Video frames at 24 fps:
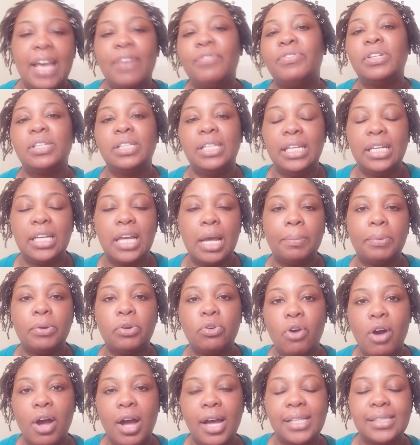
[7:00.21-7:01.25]
definitely come
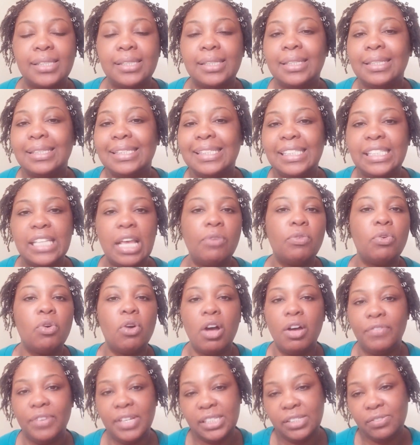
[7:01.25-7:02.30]
across
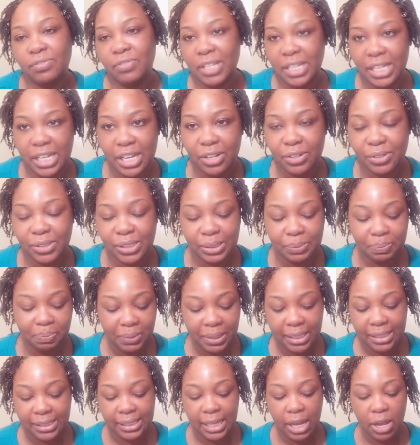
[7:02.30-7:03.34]
several of his videos.
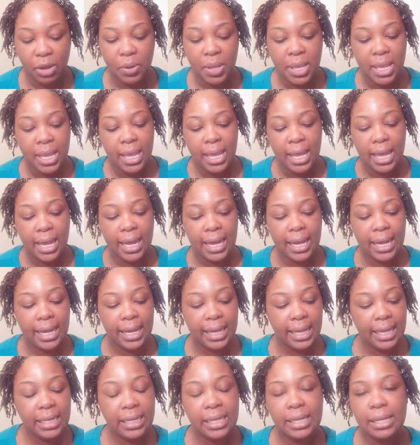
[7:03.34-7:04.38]
So
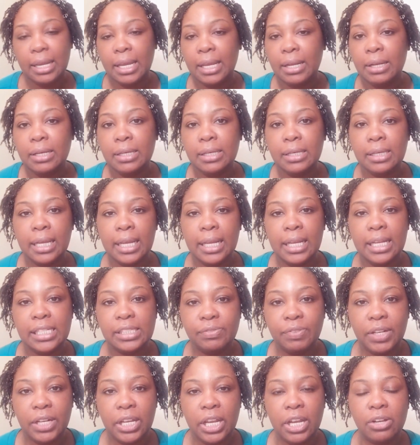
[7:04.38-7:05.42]
in
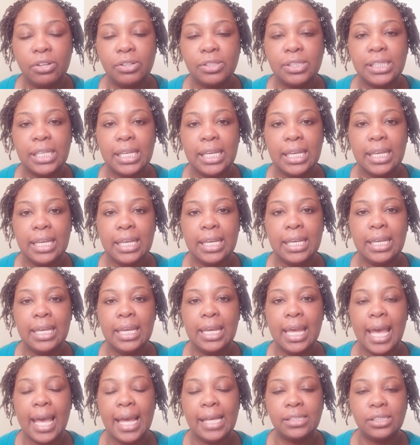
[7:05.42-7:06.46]
his videos,
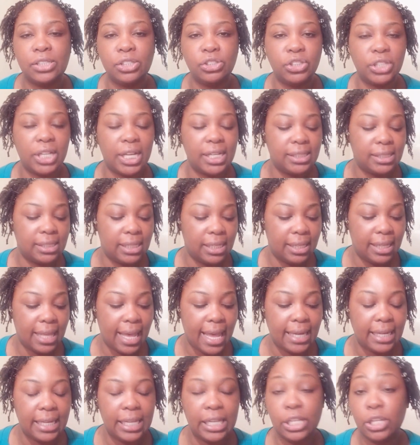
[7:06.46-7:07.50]
he has suggested
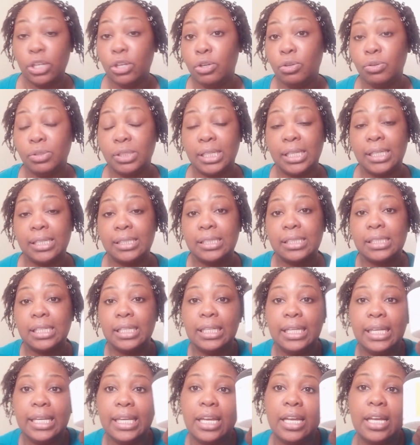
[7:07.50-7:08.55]
that he uses
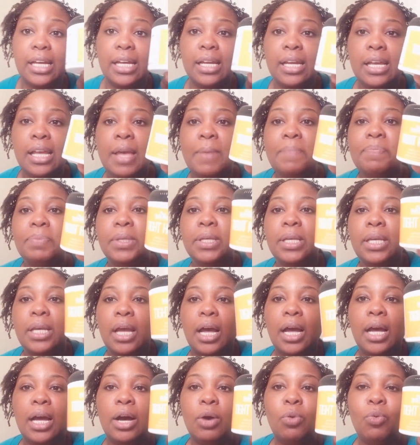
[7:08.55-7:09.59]
Talia
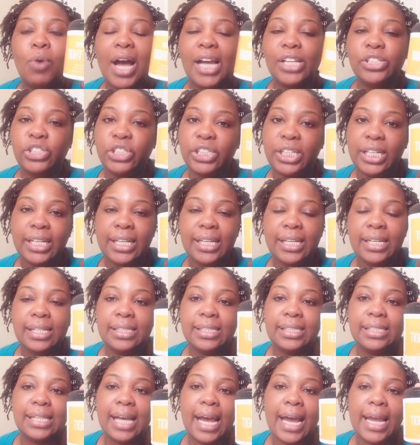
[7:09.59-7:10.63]

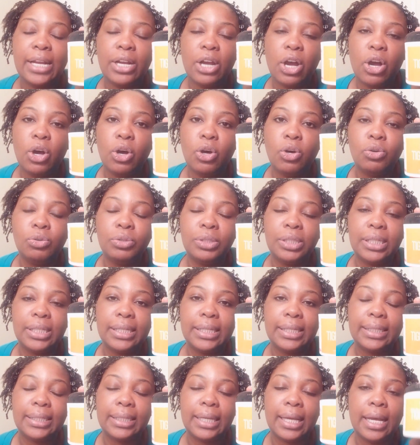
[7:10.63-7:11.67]
Wajid's Tight Hold
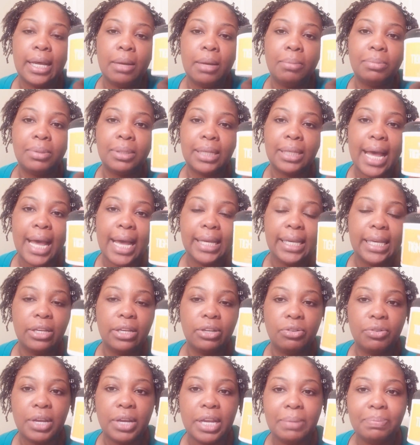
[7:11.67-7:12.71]

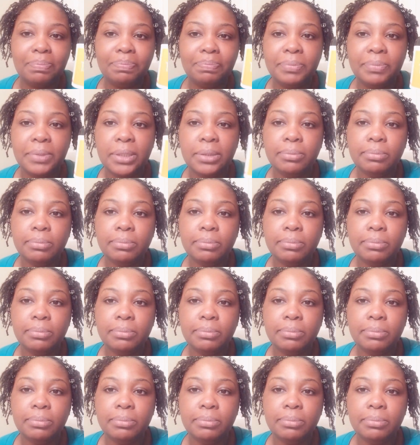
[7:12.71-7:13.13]
locking cream.